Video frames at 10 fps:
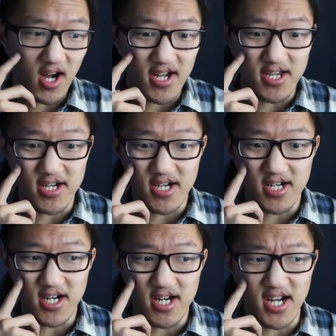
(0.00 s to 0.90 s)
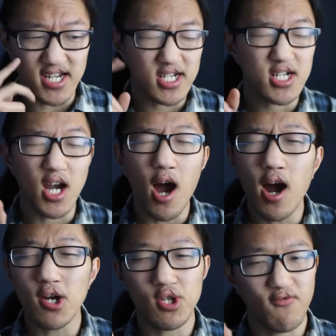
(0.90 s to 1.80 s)
I
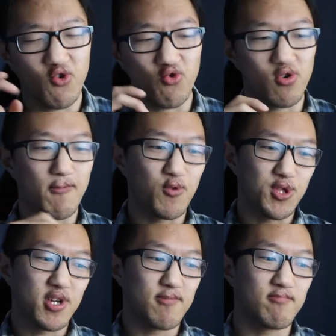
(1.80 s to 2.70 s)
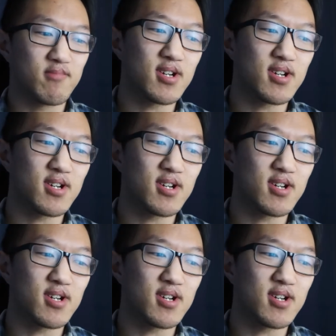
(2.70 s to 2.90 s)
kind of grew up with them.